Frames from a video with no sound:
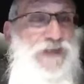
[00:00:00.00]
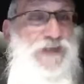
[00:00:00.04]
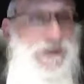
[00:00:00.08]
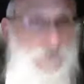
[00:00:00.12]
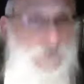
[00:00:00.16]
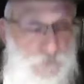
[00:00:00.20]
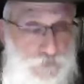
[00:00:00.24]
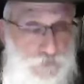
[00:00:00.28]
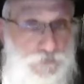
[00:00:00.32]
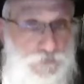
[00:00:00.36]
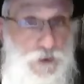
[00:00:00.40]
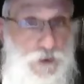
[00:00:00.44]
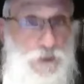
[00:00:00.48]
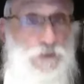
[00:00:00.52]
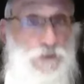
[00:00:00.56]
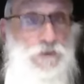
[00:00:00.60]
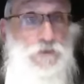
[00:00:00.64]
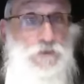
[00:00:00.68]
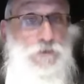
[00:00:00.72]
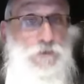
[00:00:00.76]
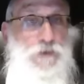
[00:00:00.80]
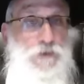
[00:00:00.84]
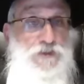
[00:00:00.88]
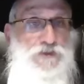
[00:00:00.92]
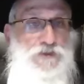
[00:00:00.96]
It's a Torah
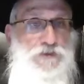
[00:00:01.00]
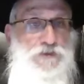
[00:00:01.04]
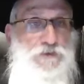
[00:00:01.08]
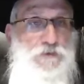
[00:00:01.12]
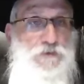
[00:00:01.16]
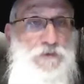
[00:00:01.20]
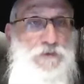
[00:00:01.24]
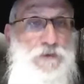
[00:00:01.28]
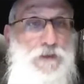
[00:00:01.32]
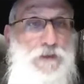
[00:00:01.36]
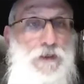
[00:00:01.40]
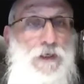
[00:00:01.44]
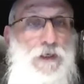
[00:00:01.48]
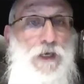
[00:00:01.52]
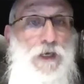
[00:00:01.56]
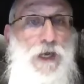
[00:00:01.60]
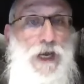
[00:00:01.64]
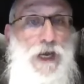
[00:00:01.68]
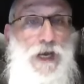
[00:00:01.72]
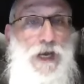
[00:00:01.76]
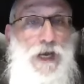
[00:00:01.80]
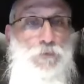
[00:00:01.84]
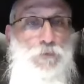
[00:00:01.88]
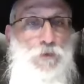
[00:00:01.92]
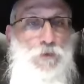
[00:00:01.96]
question
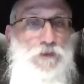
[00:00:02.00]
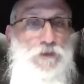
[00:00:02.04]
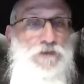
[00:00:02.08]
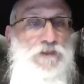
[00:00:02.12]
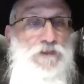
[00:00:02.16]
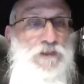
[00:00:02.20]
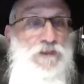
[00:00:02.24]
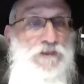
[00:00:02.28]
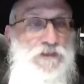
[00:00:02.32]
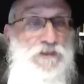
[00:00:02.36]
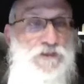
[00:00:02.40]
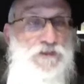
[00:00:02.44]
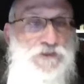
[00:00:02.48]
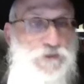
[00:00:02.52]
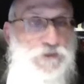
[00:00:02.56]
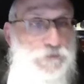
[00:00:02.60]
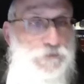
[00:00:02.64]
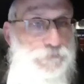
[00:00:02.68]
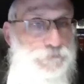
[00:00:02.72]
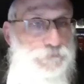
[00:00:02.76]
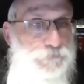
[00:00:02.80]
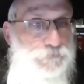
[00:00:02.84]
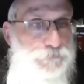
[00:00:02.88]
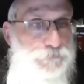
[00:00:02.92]
on one condition.